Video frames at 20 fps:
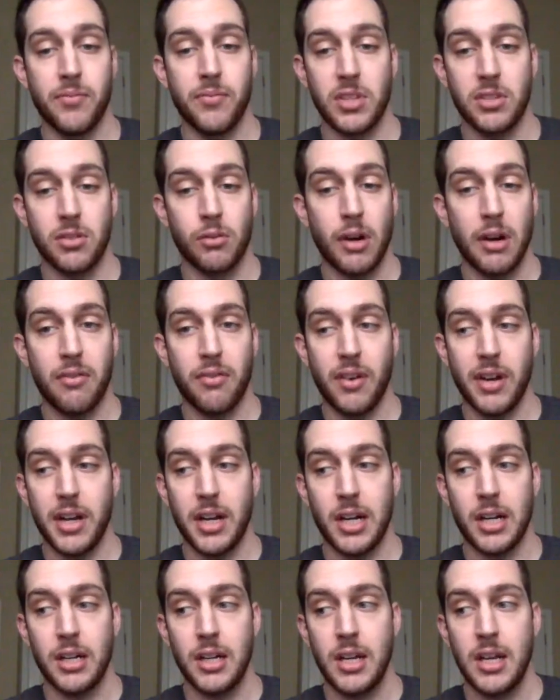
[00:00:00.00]
He's a great
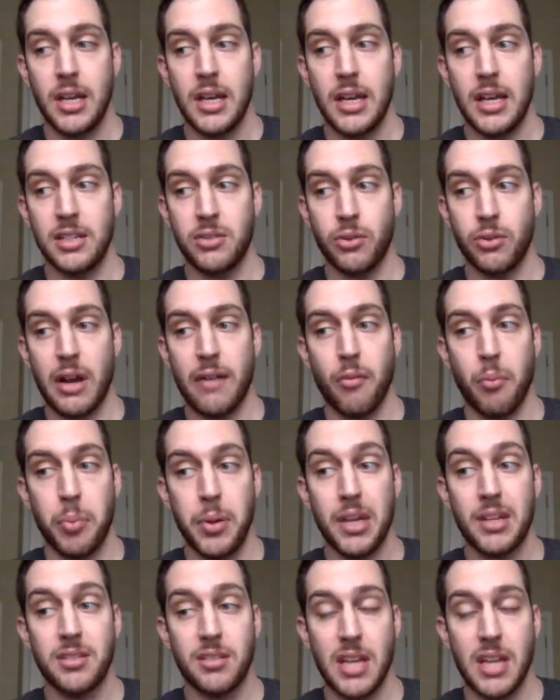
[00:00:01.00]
fighter. He's going to have a
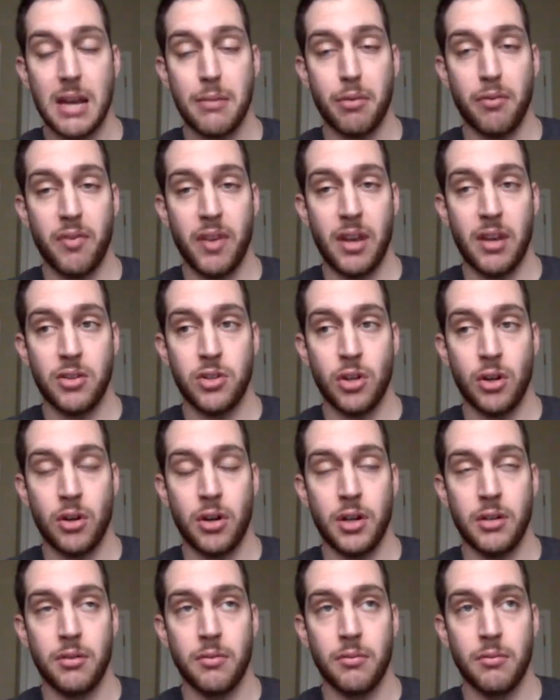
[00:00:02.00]
big stand-up advantage
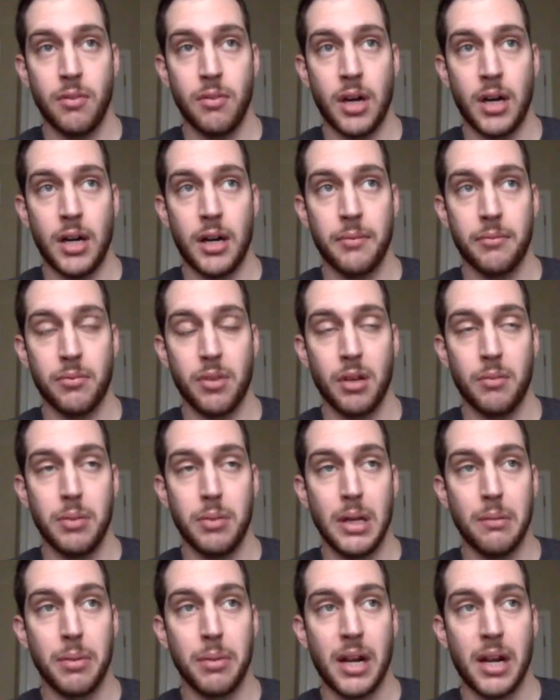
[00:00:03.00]
on Khabib,